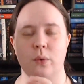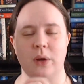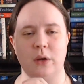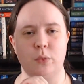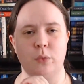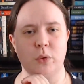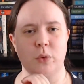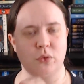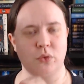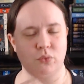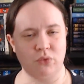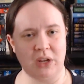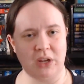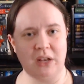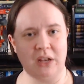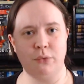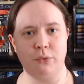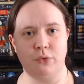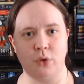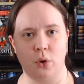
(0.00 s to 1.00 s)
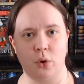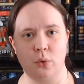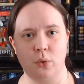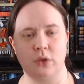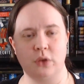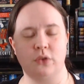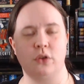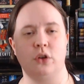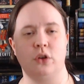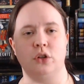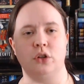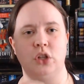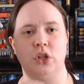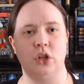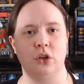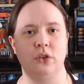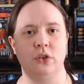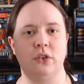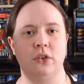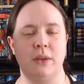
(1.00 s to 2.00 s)
was really focused on
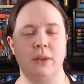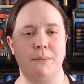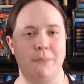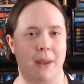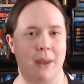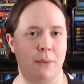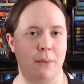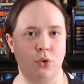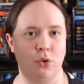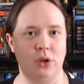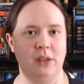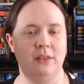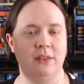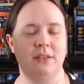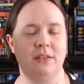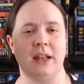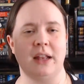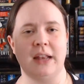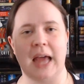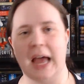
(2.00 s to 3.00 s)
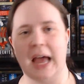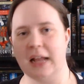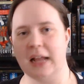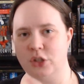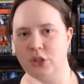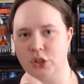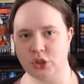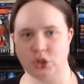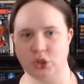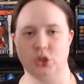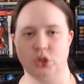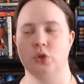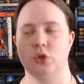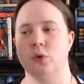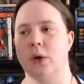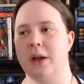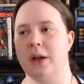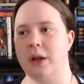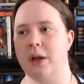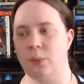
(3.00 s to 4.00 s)
just the memories that had to do
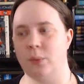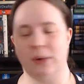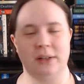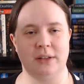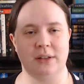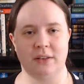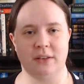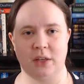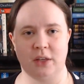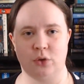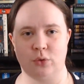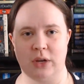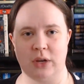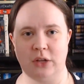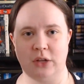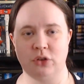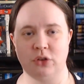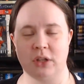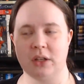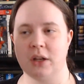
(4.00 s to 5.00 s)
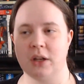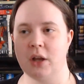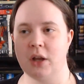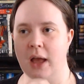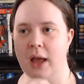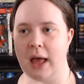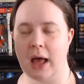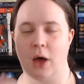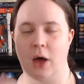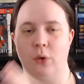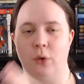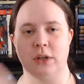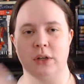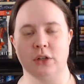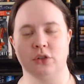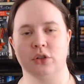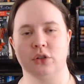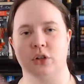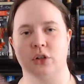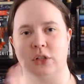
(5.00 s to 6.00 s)
with the situation, how they
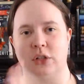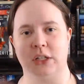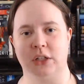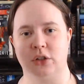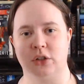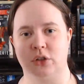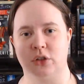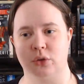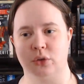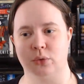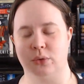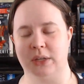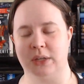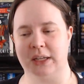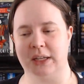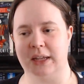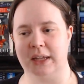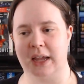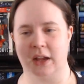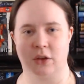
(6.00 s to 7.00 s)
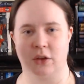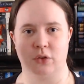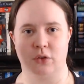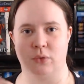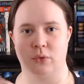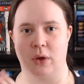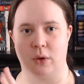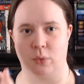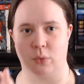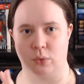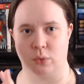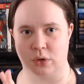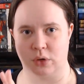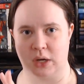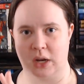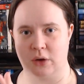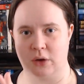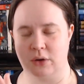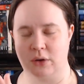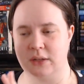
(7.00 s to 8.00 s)
turn into the
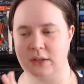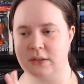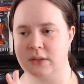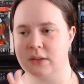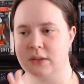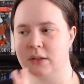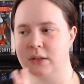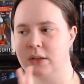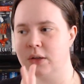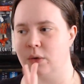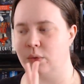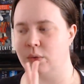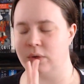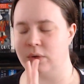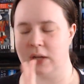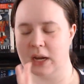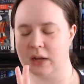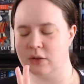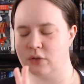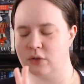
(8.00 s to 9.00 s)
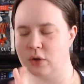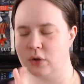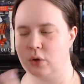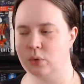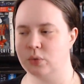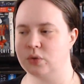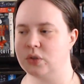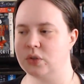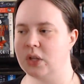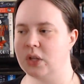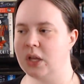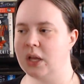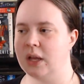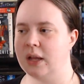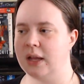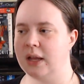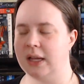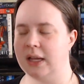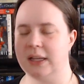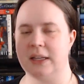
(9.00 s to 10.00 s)
extraordinaries or the exos.
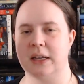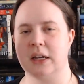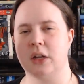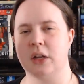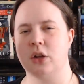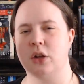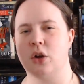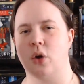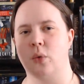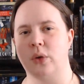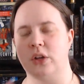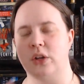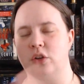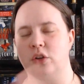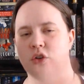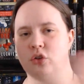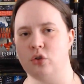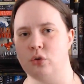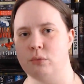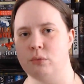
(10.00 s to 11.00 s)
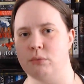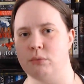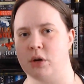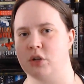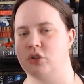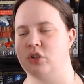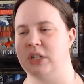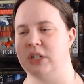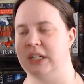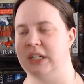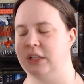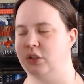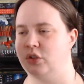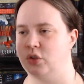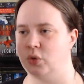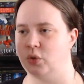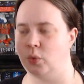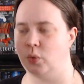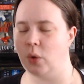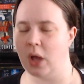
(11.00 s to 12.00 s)
It didn't go in too much
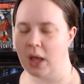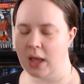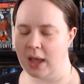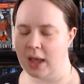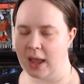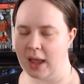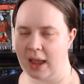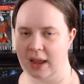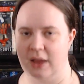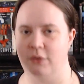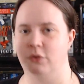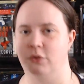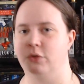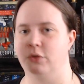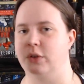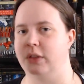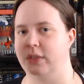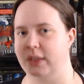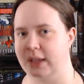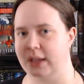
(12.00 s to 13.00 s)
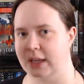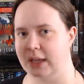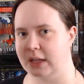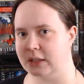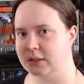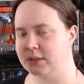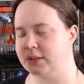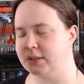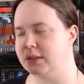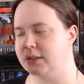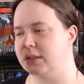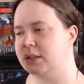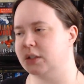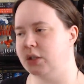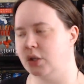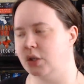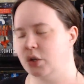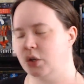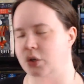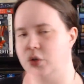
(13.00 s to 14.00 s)
into everything else.
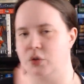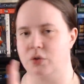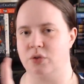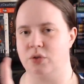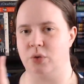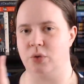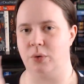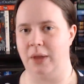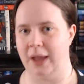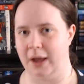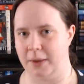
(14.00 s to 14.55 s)
So yeah,